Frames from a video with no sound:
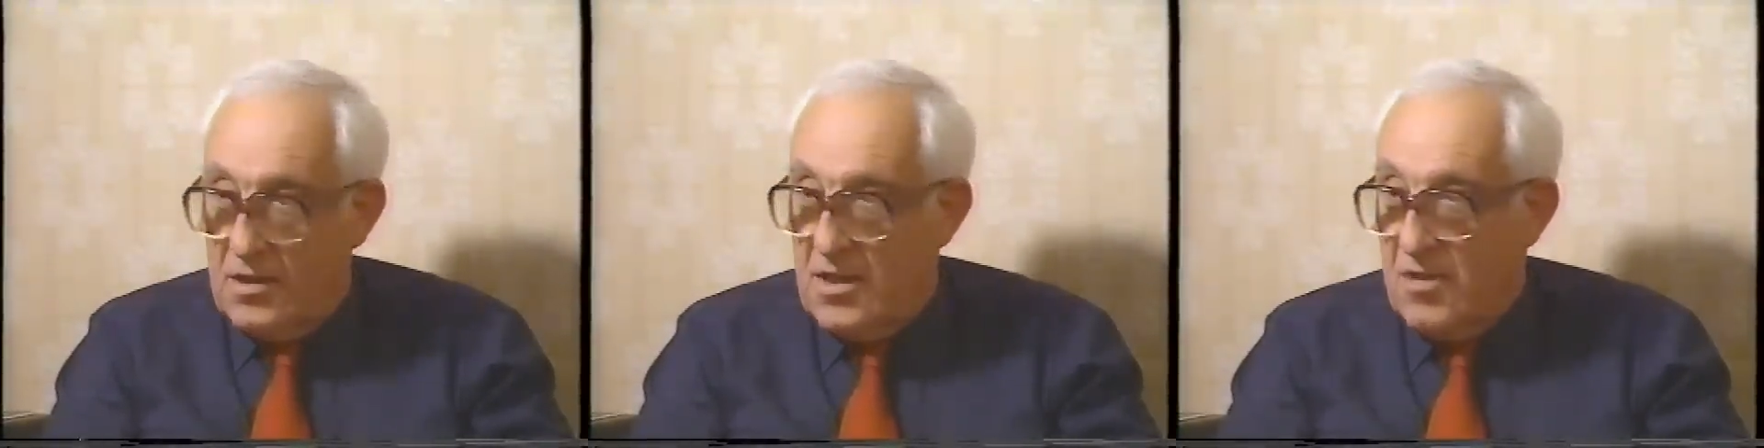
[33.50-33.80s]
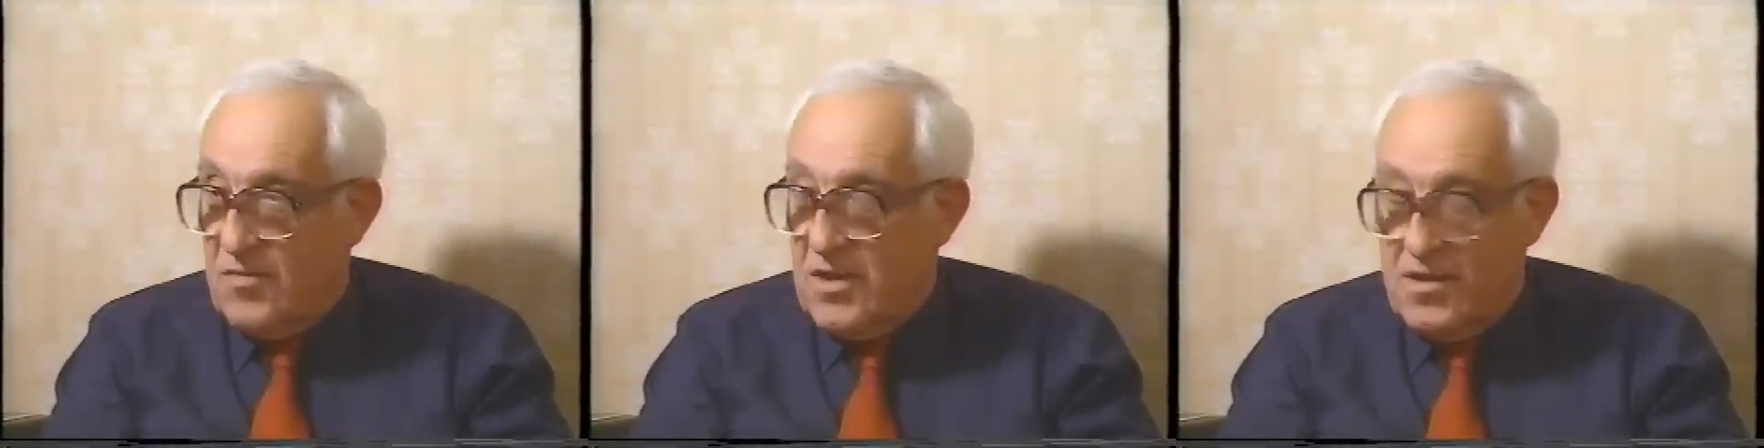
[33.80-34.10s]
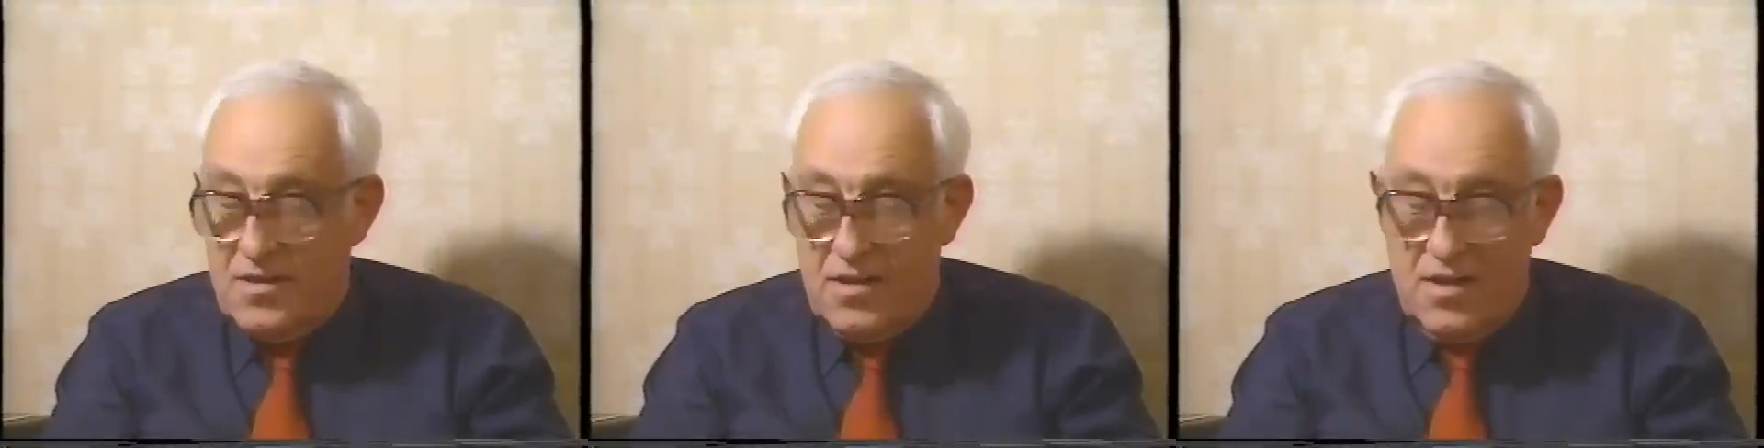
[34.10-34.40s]
for
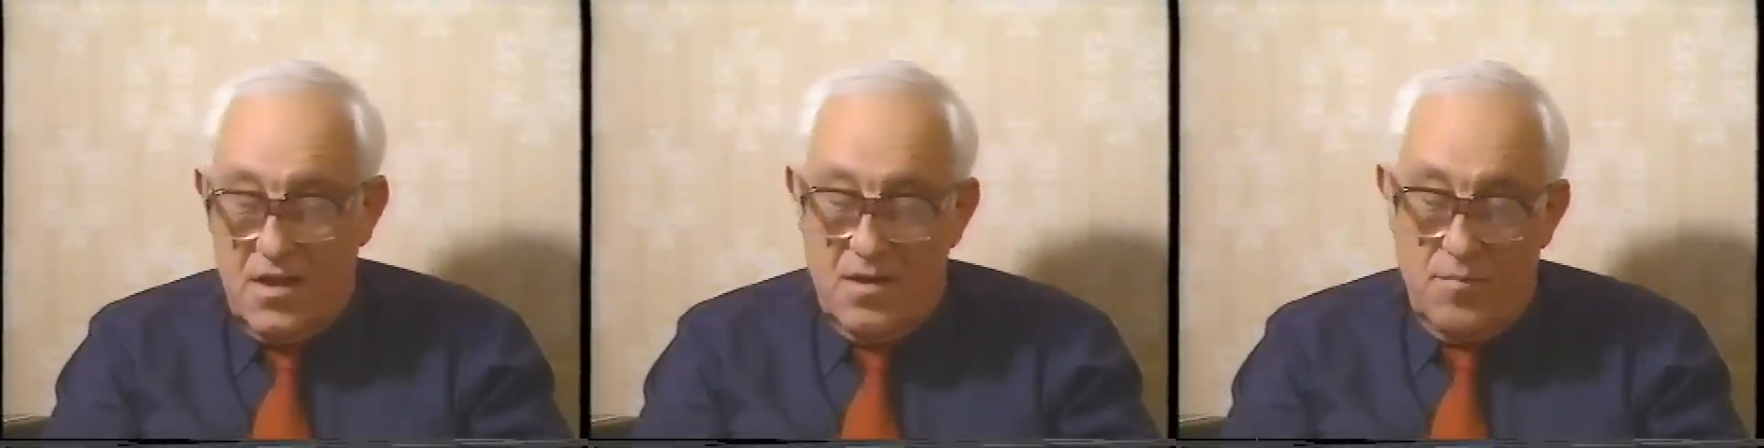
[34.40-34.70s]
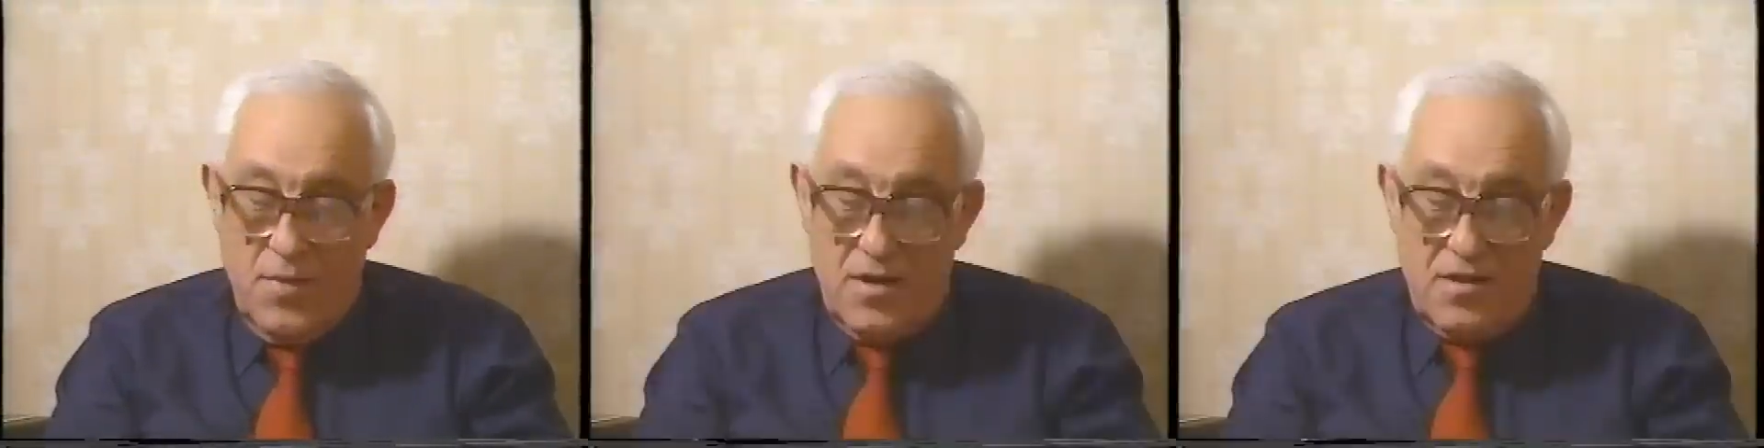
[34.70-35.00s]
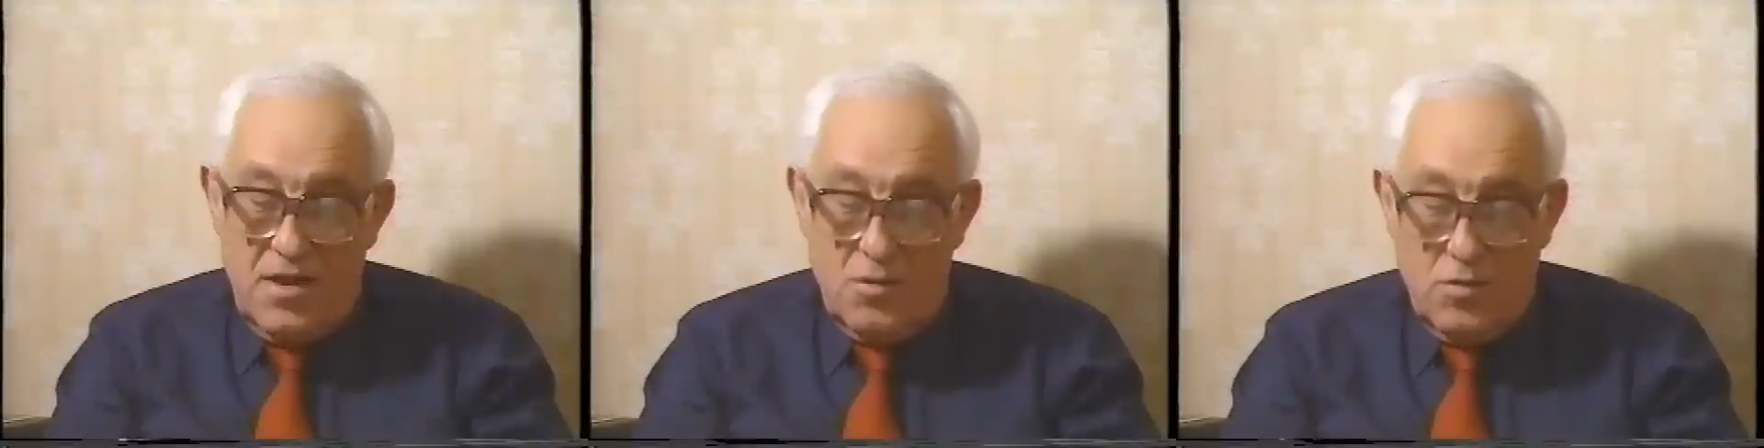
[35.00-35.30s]
leaving the country
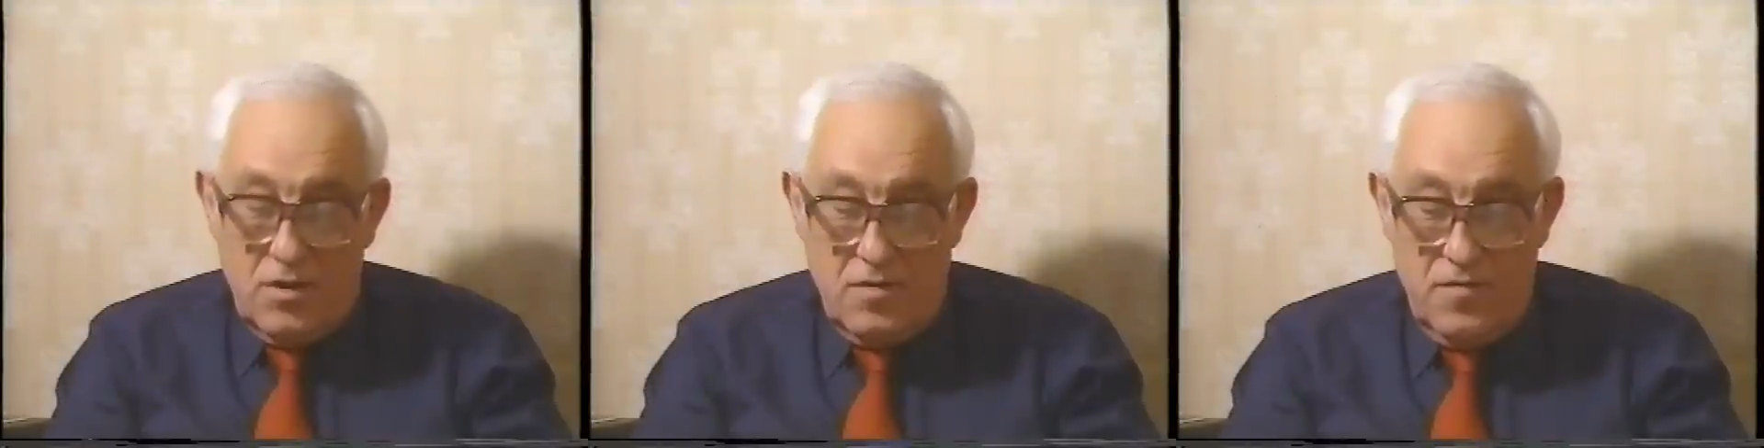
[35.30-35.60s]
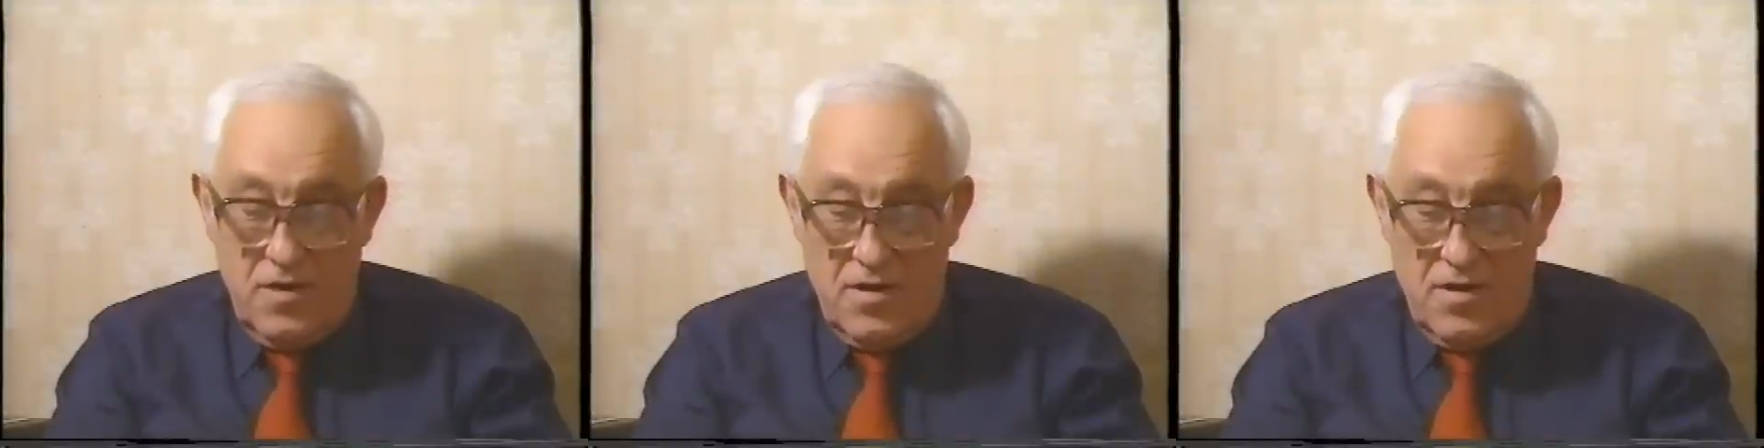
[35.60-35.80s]
to attend